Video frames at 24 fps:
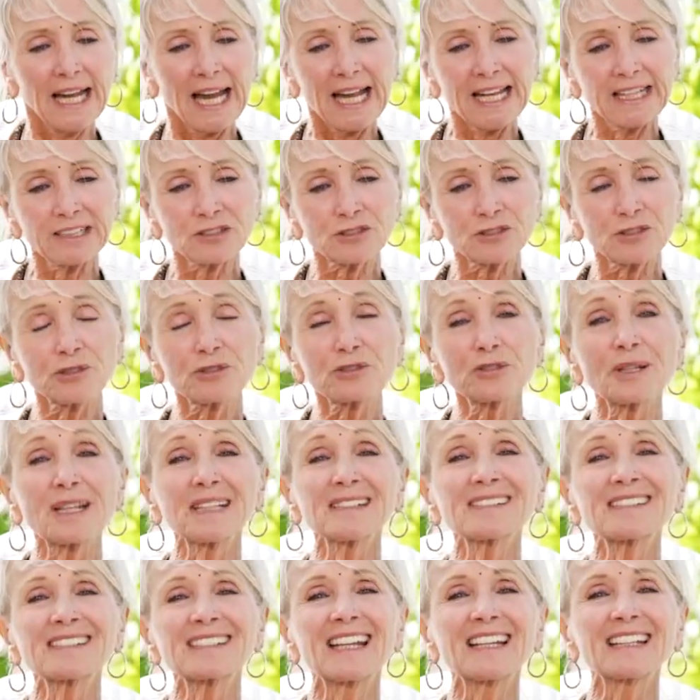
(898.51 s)
and to
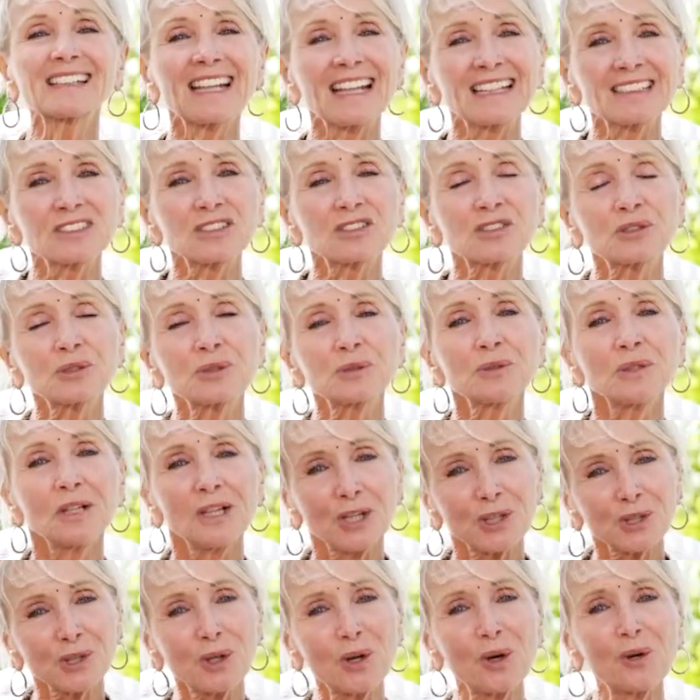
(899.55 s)
transcend and to
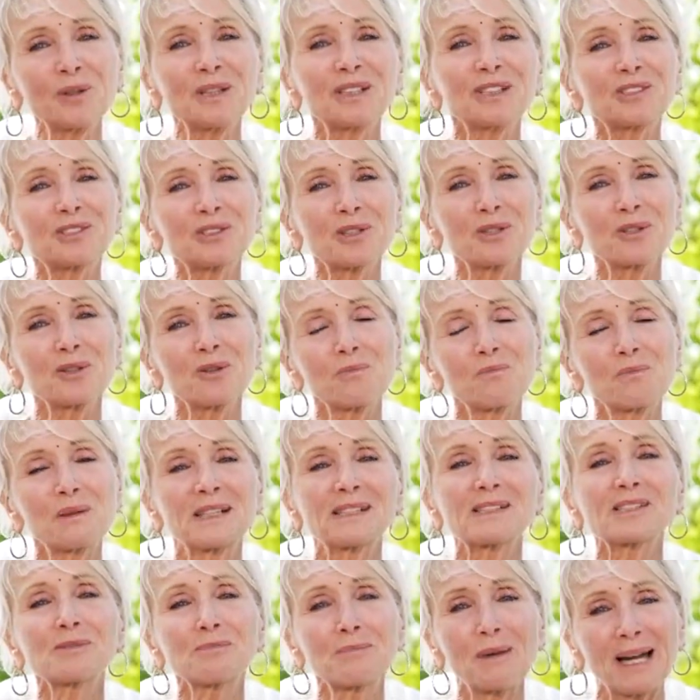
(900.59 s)
go into your
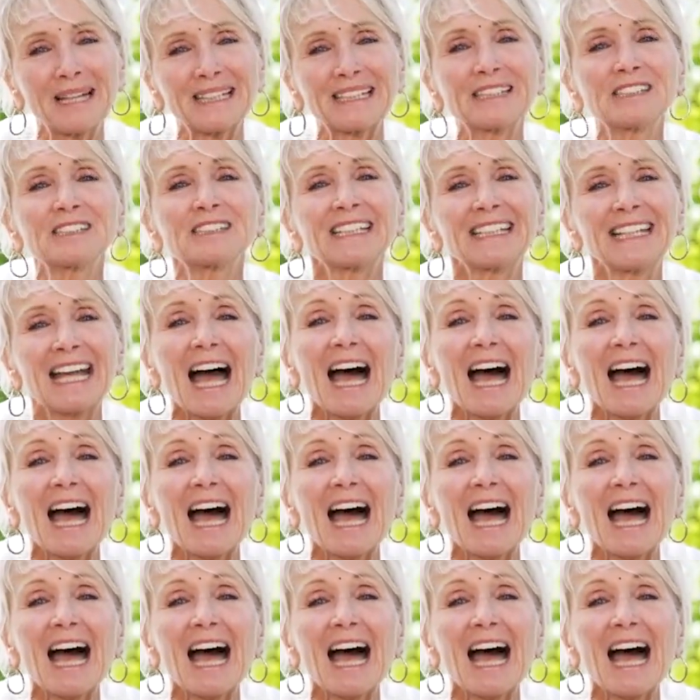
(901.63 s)
bliss body, the